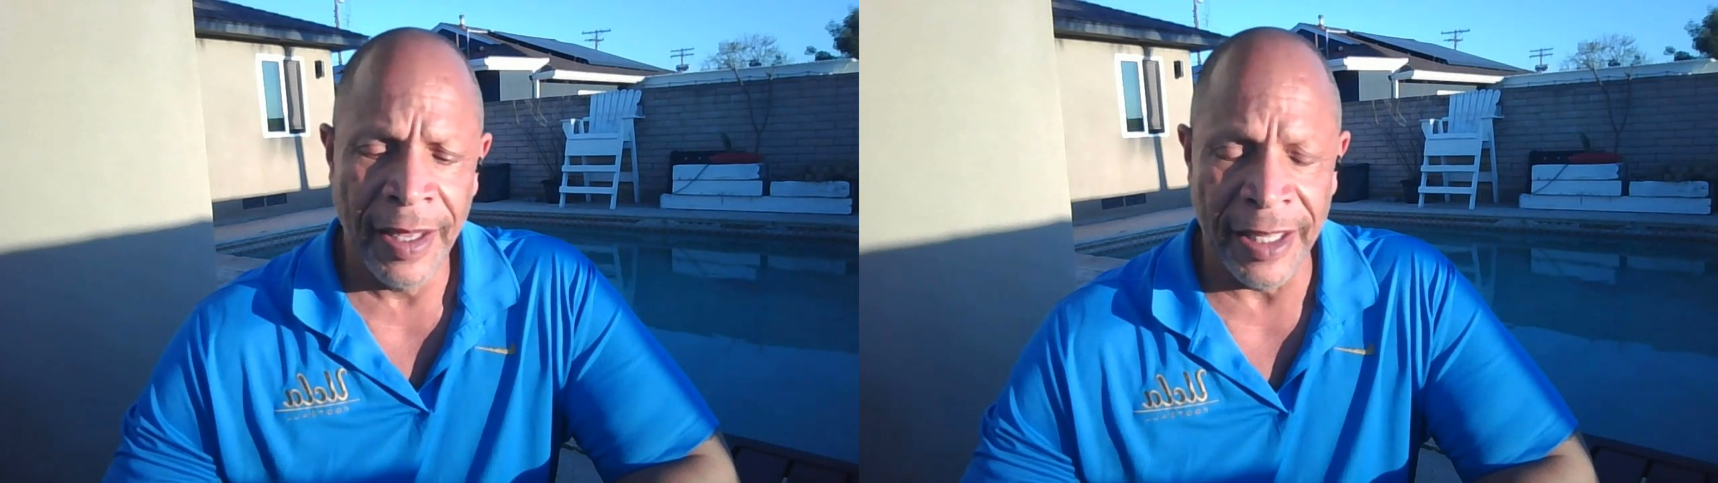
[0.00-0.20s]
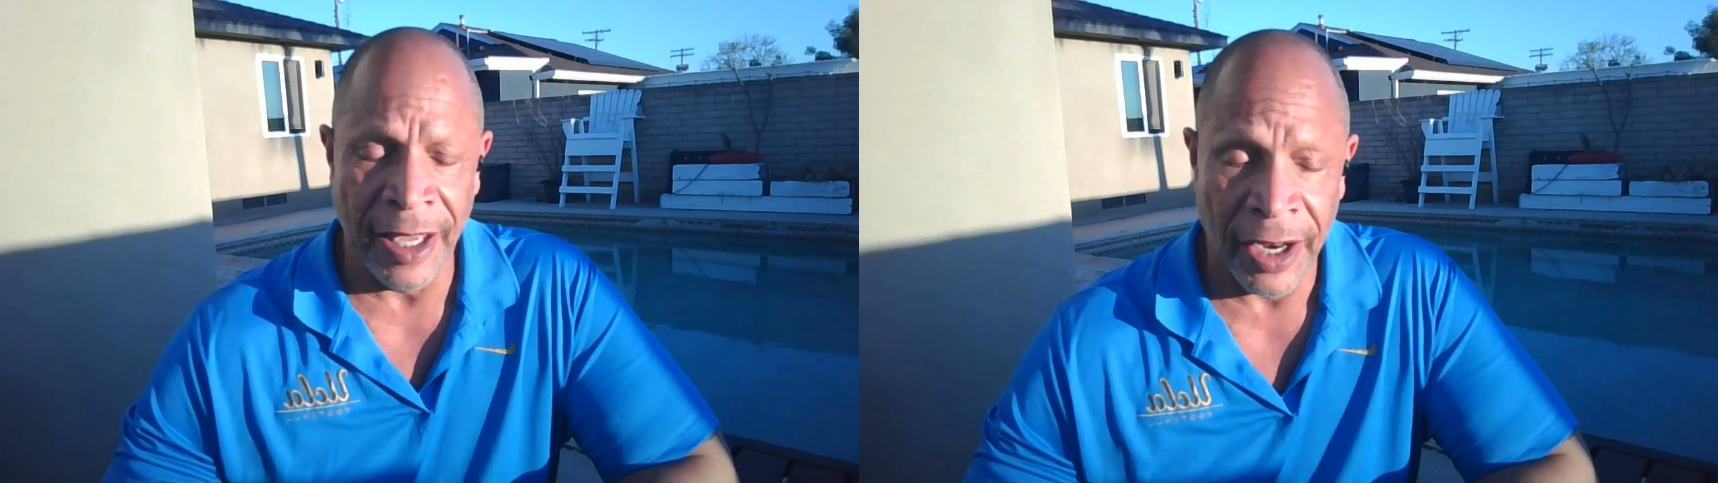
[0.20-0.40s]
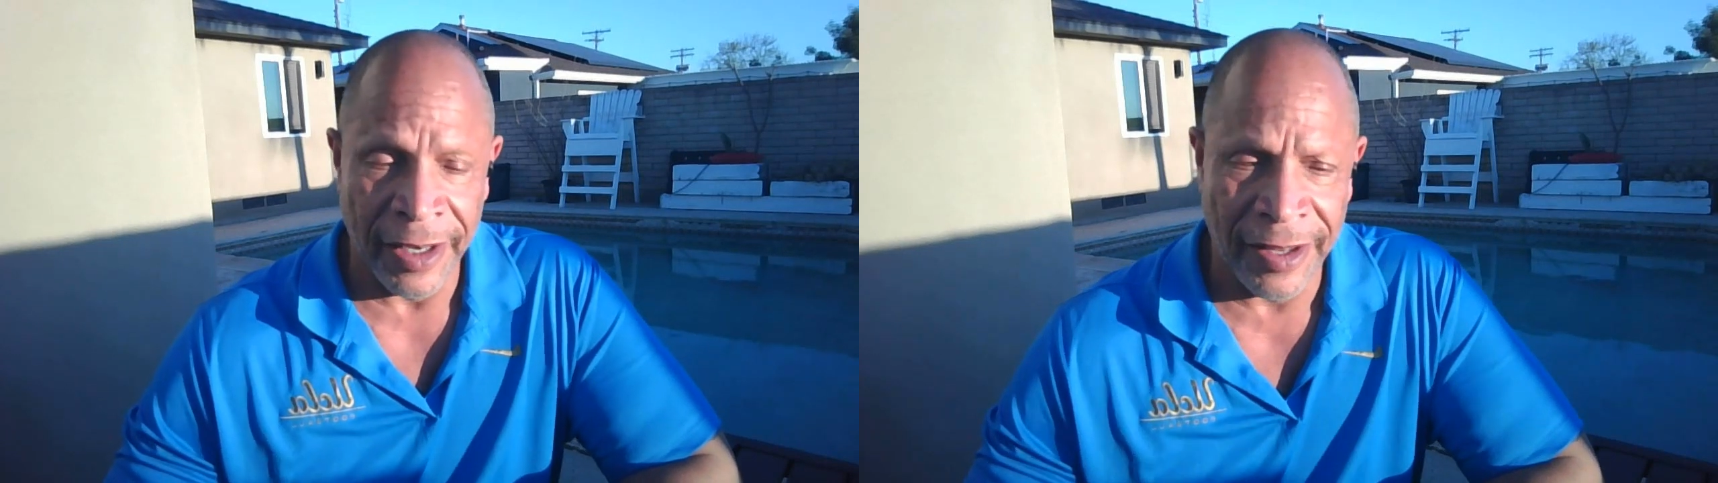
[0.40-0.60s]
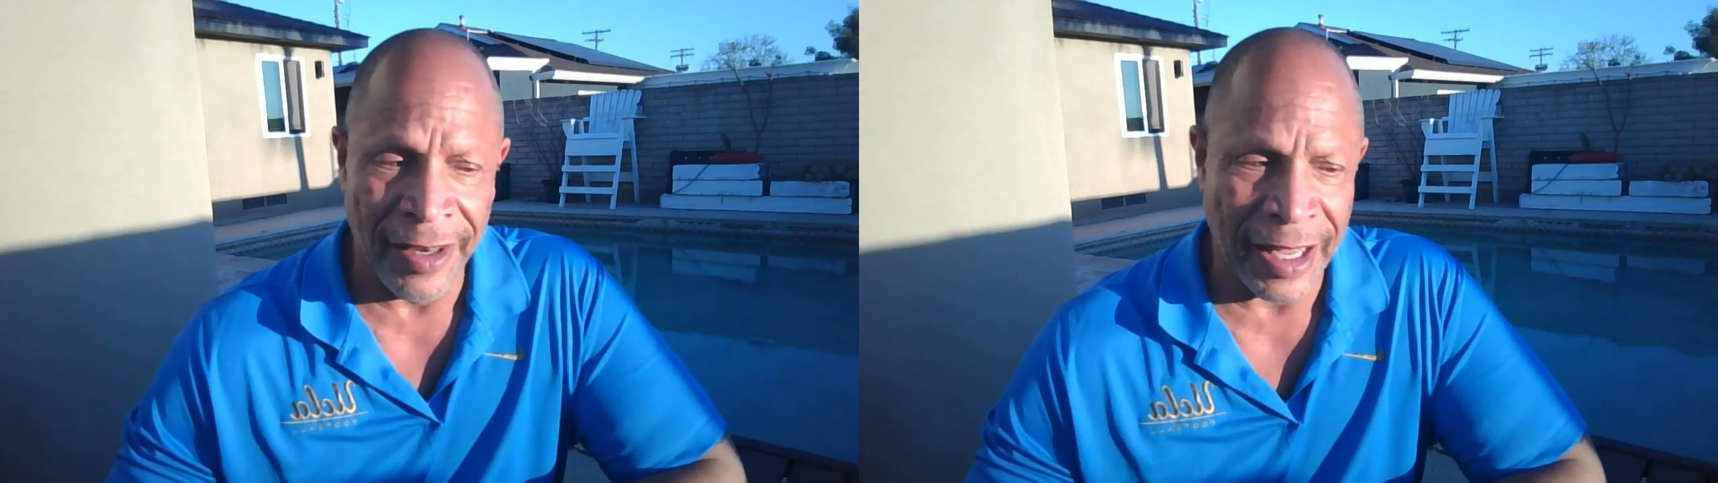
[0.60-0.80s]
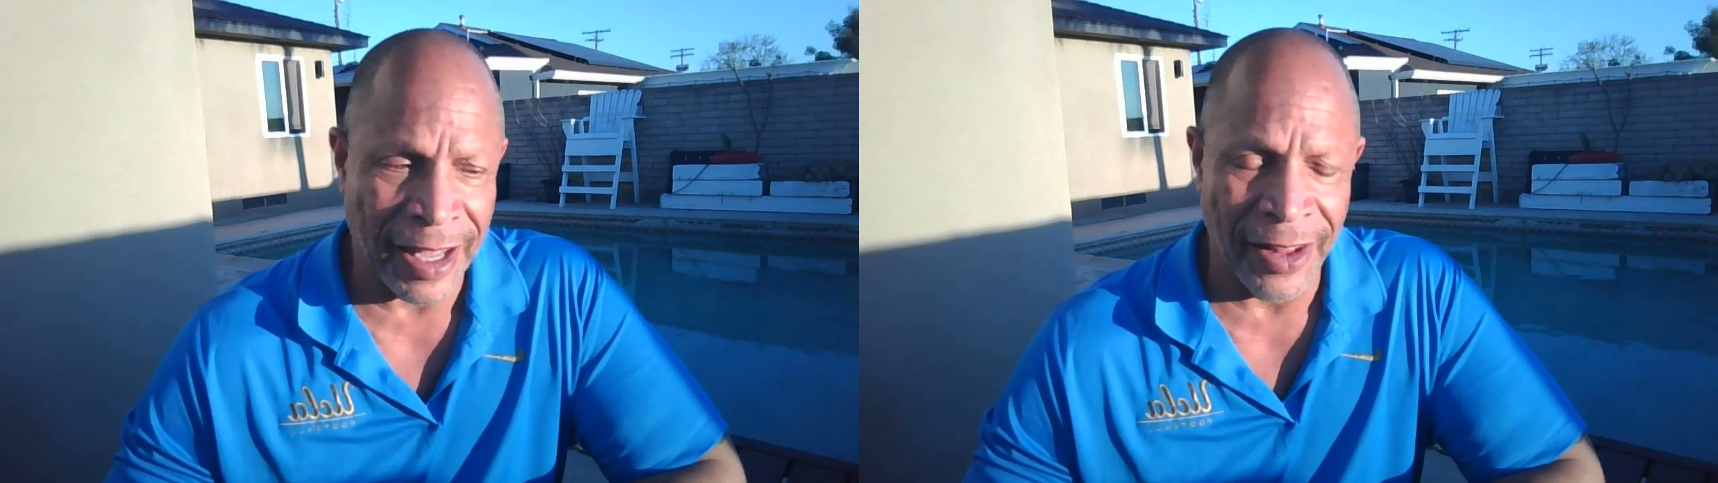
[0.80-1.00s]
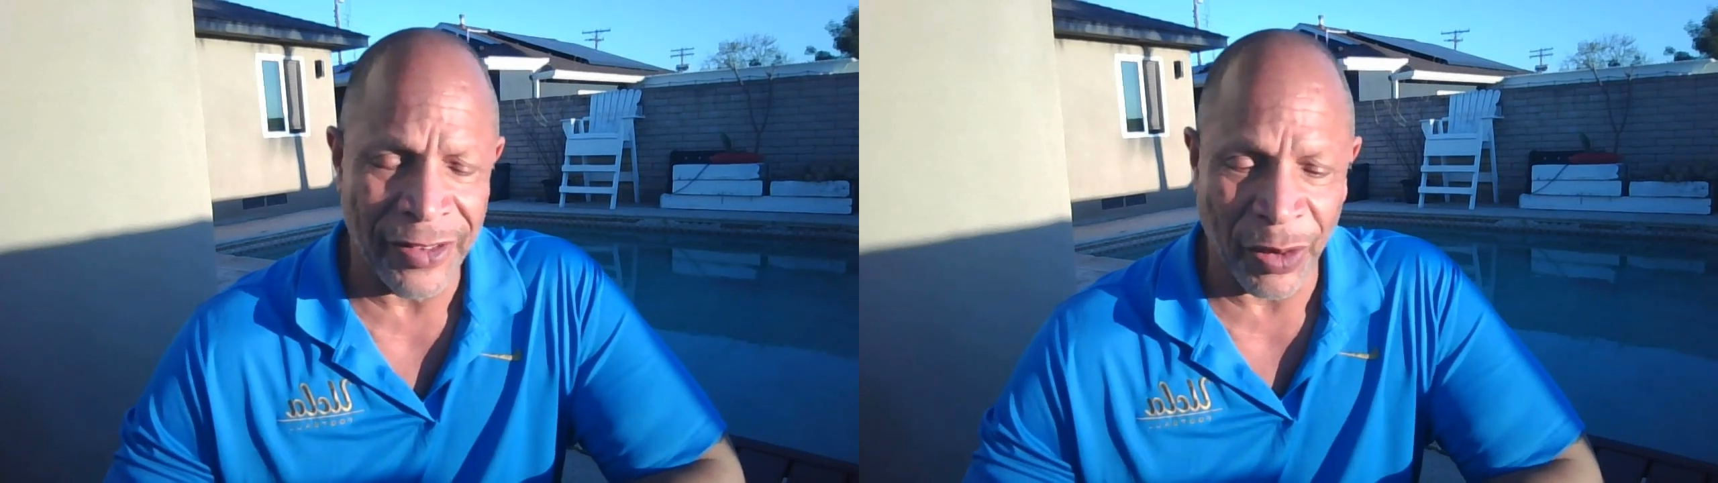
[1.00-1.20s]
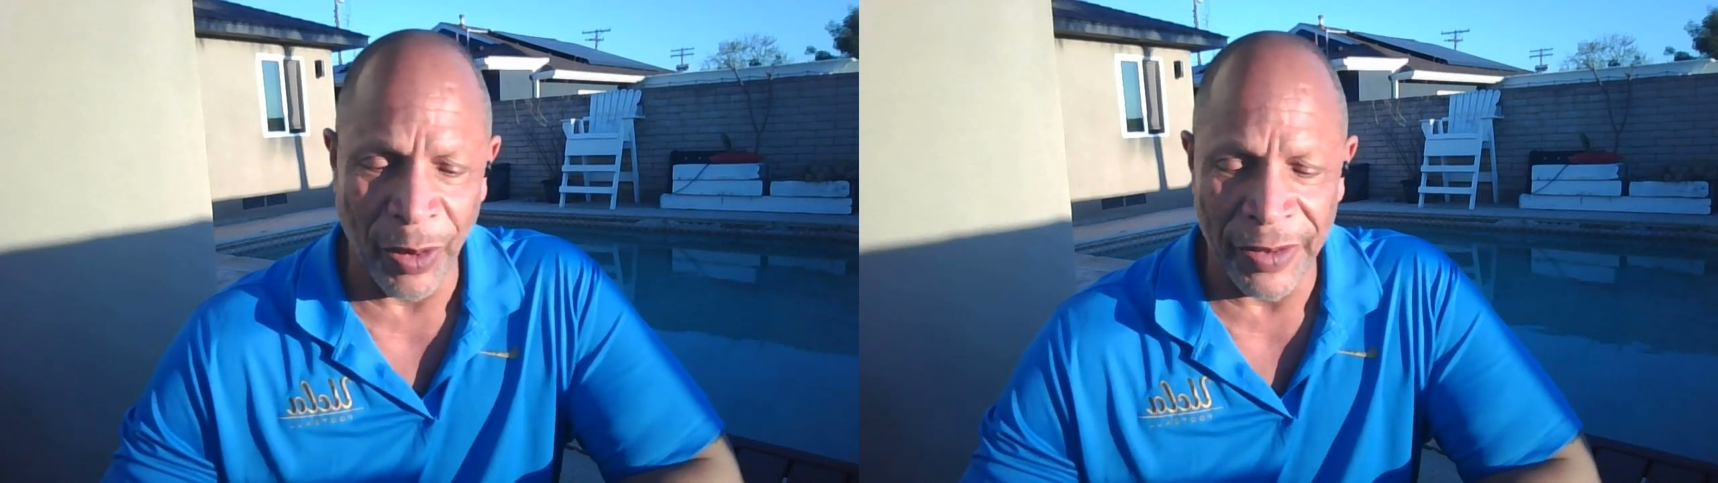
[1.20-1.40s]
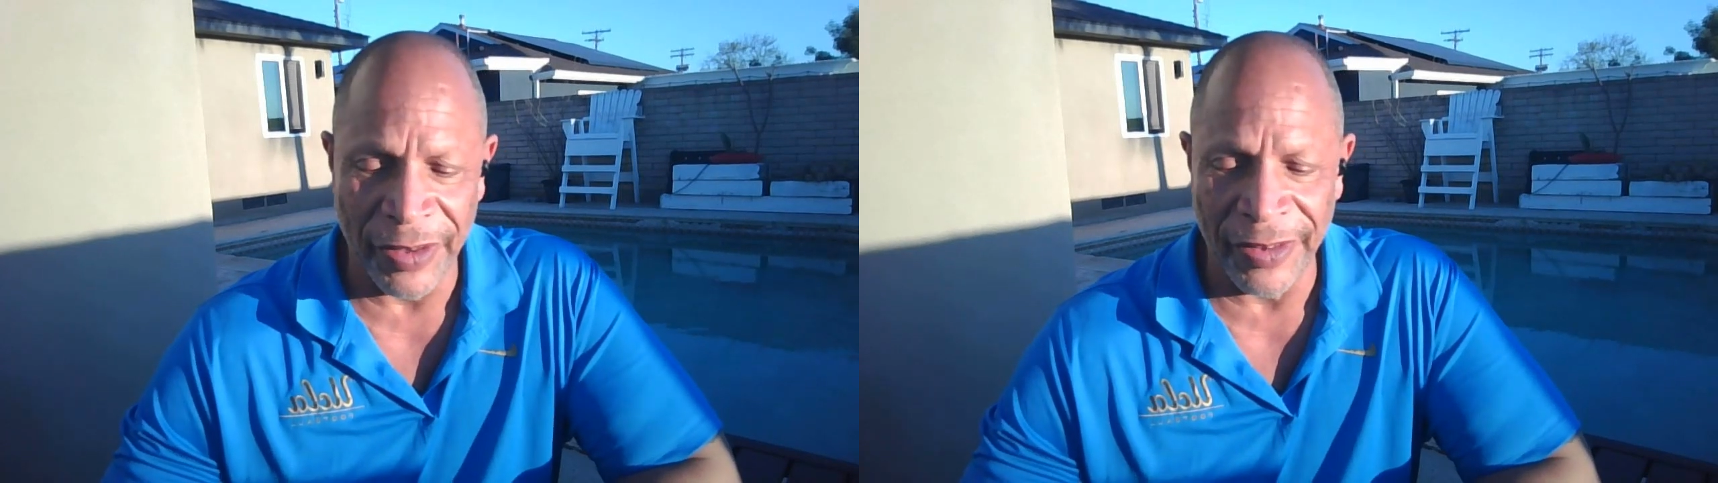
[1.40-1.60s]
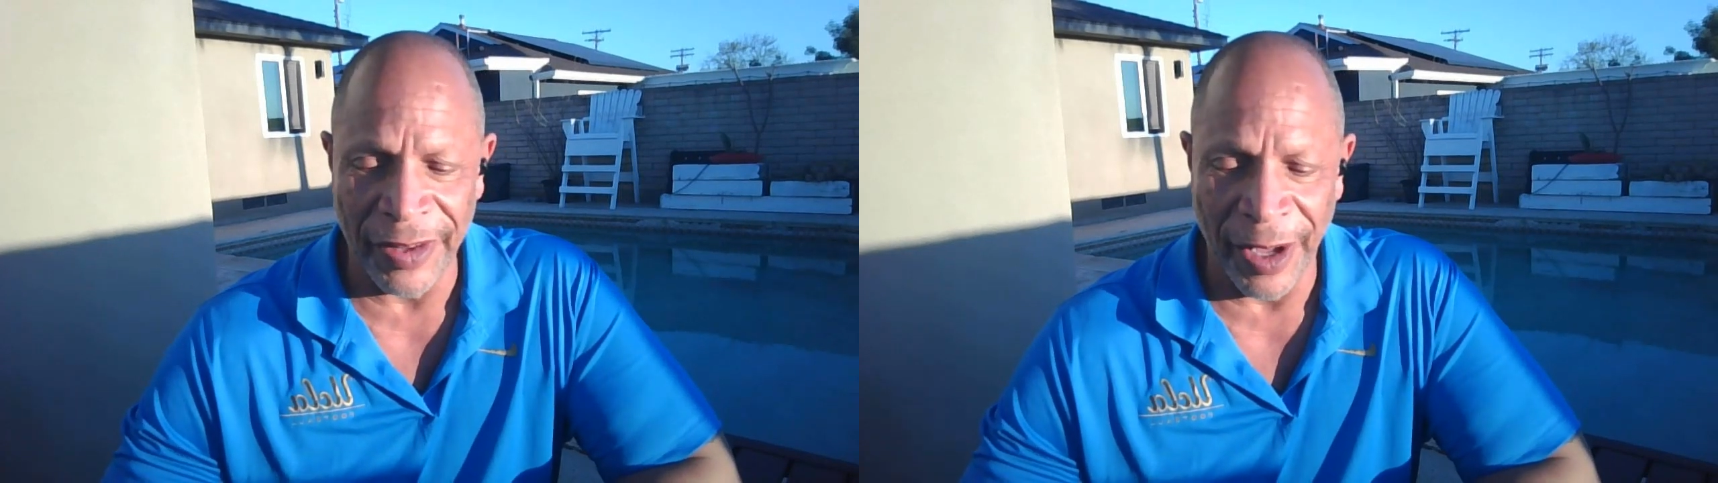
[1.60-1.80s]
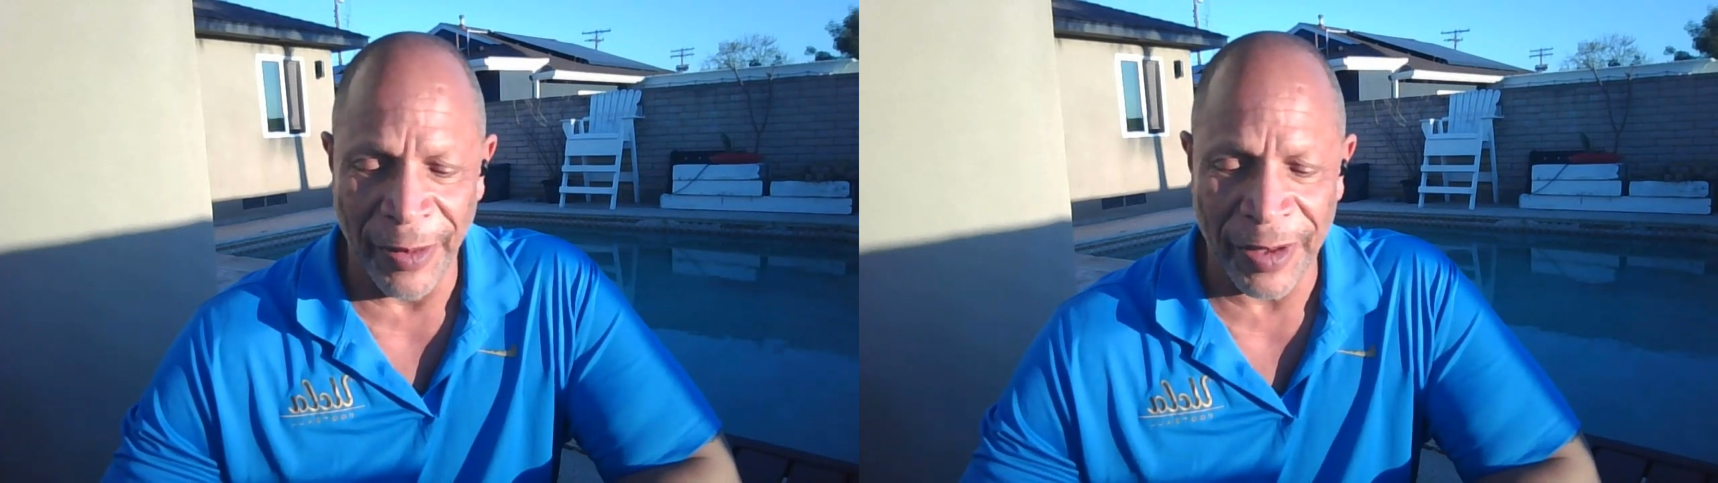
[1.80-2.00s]
the unintended consequences
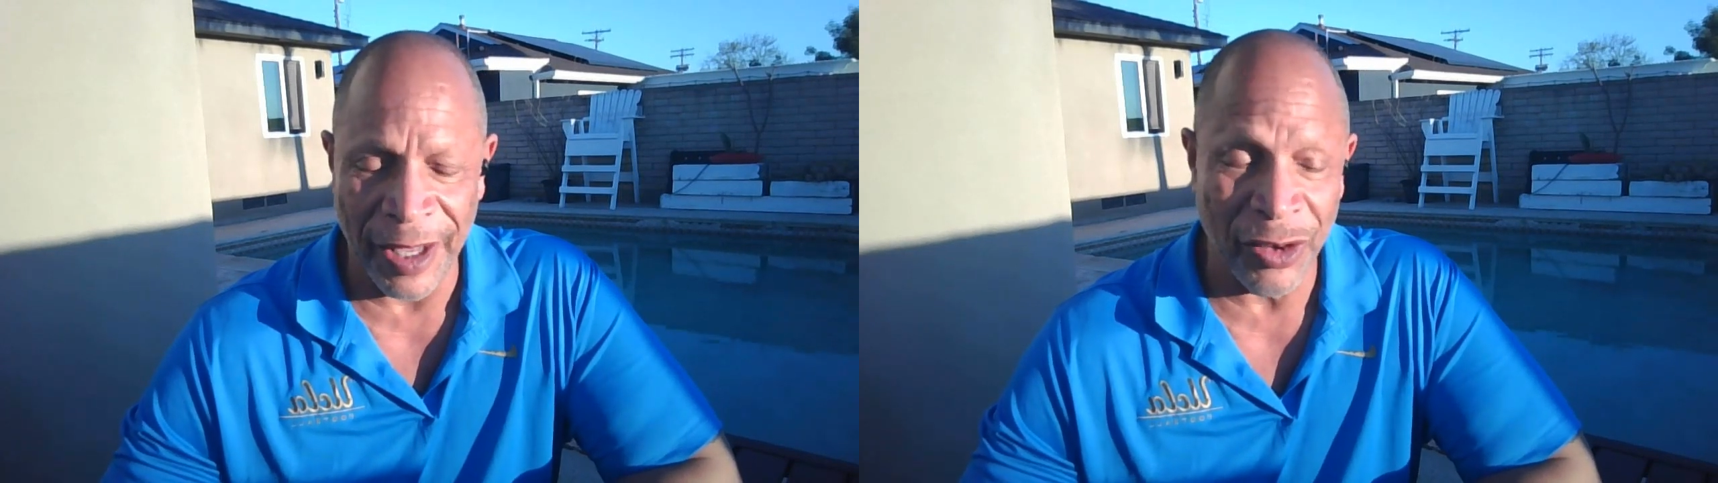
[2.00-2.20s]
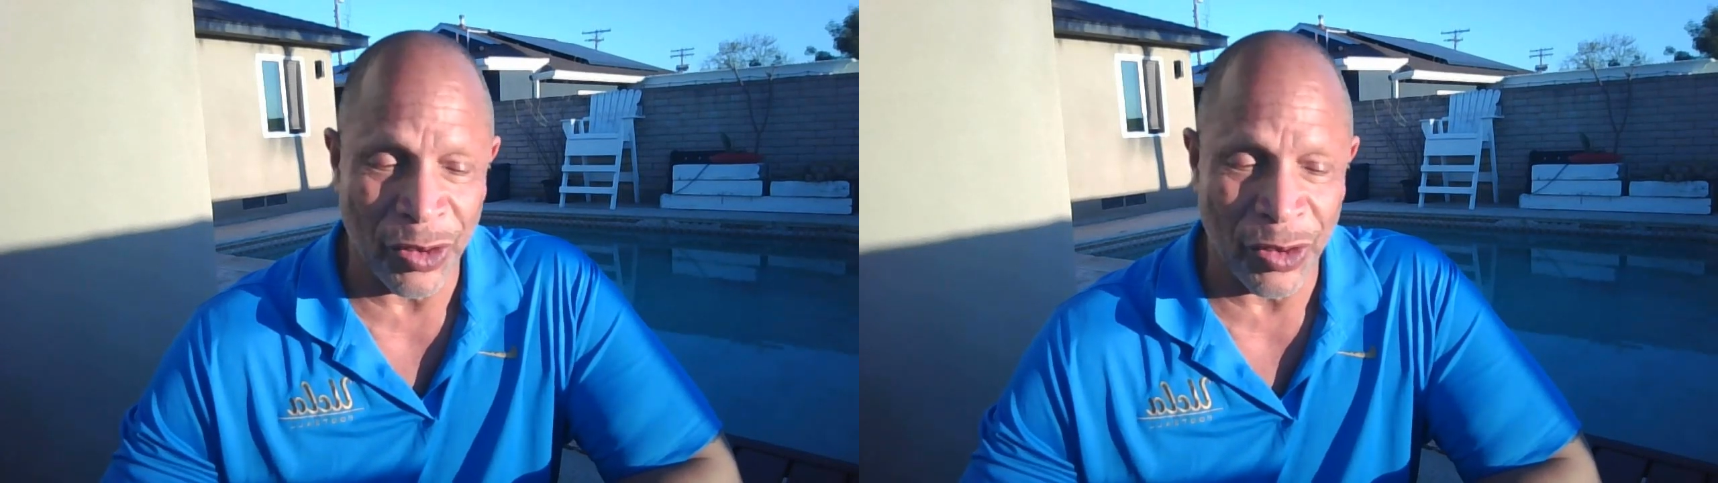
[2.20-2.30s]
of King